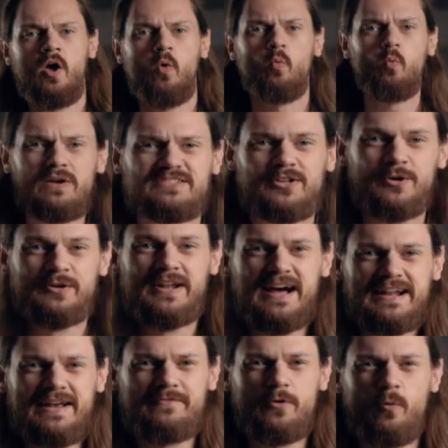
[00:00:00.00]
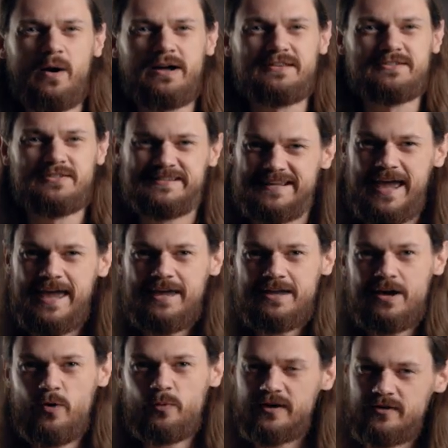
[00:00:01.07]
What's going on, everyone? Today,
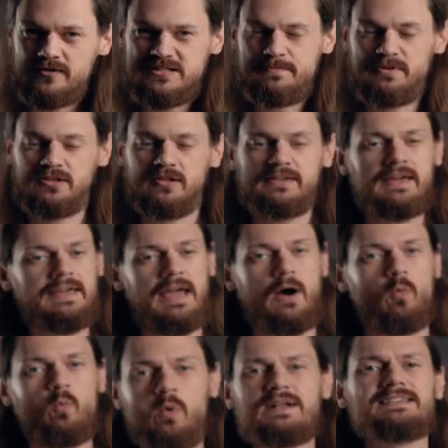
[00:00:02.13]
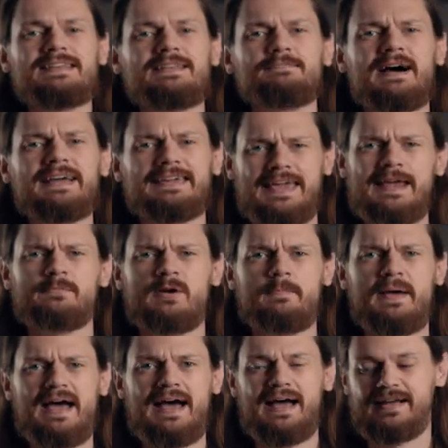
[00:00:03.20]
we're going to be looking at what's in my camera
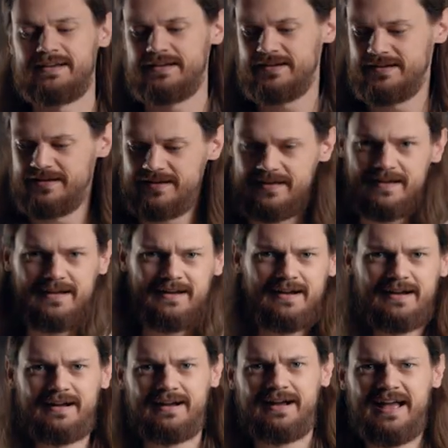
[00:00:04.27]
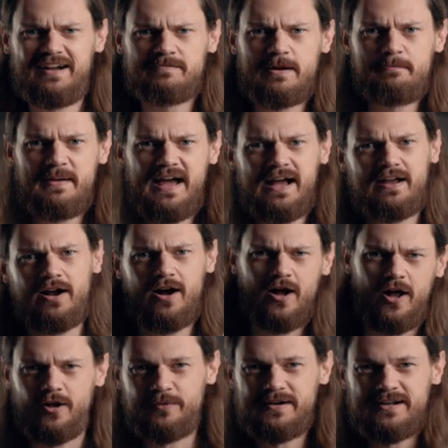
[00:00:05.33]
bag. I have my bag
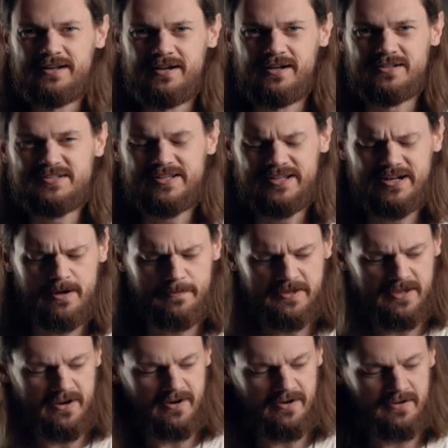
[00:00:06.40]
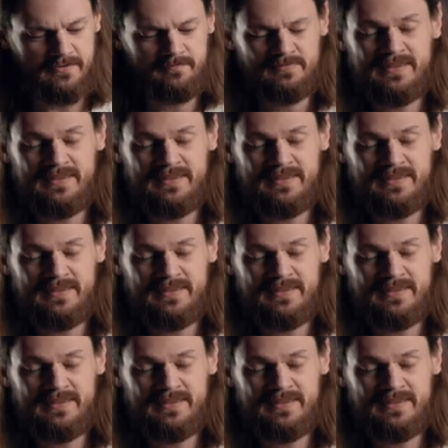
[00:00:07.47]
already all set up here.